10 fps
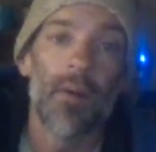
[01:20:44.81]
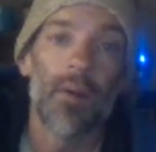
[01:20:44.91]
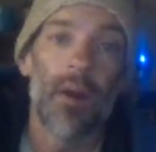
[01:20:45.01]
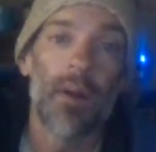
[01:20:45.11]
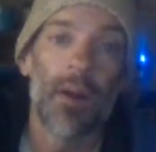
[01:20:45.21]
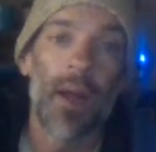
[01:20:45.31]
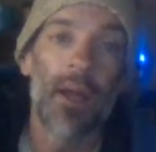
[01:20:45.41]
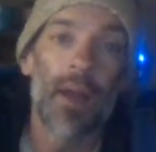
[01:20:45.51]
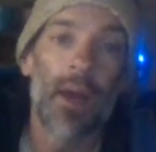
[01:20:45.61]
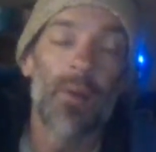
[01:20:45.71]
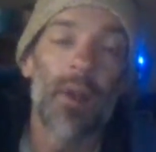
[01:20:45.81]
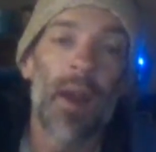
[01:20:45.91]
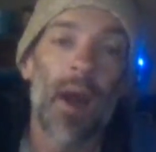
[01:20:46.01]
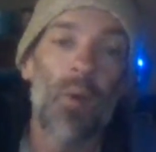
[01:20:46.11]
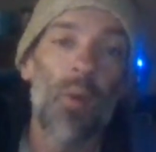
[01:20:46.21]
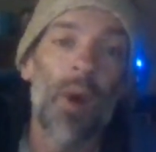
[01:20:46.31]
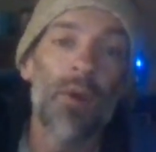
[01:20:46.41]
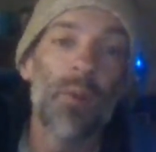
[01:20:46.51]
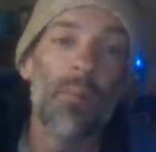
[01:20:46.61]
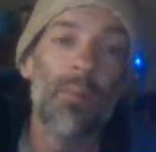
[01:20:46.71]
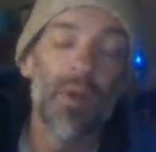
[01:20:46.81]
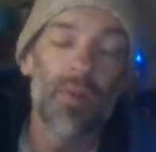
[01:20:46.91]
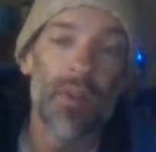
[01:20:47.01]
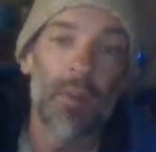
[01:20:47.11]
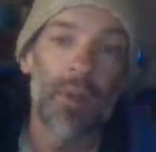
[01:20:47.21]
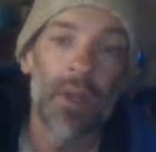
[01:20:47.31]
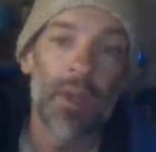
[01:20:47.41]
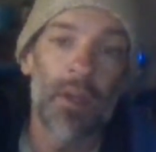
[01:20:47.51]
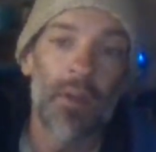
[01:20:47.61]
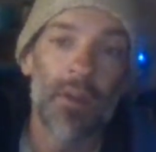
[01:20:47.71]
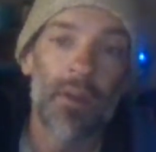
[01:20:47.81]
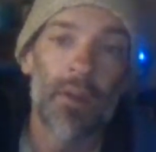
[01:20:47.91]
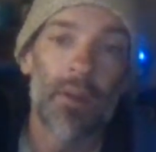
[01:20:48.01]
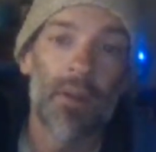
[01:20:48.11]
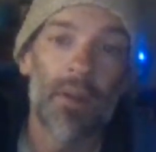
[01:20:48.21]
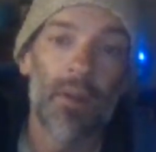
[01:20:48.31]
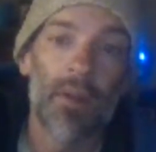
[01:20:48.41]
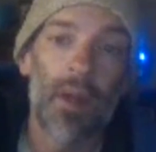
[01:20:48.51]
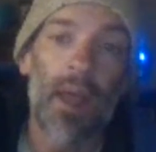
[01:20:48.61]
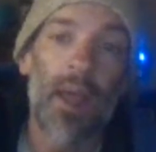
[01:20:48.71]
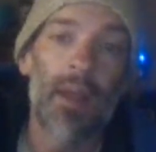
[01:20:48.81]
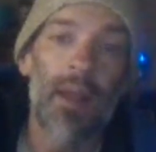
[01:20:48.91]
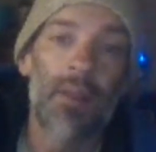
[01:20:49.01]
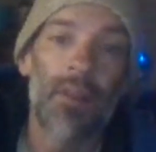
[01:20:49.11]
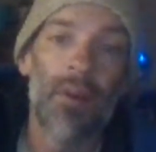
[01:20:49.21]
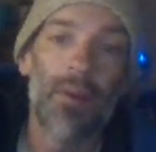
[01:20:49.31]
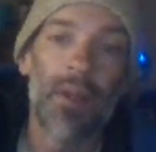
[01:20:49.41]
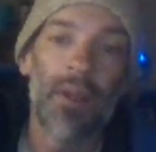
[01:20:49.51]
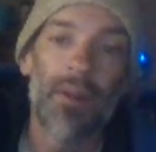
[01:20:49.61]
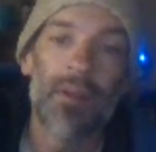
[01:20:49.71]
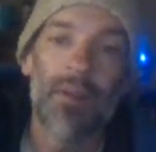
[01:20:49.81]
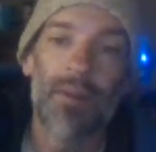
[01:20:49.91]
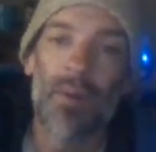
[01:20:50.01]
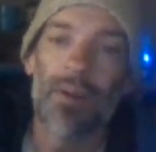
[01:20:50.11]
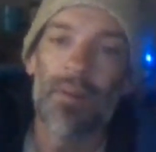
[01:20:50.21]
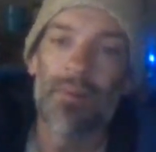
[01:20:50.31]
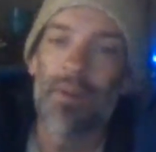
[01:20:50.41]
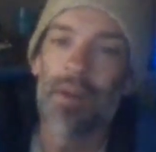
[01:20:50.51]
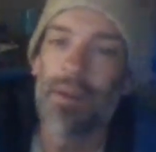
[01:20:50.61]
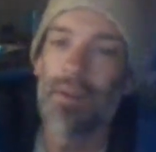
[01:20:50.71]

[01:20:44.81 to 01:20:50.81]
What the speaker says: All right. I don't care how well you build something. Hey, Nathan Oakley. Welcome, friend.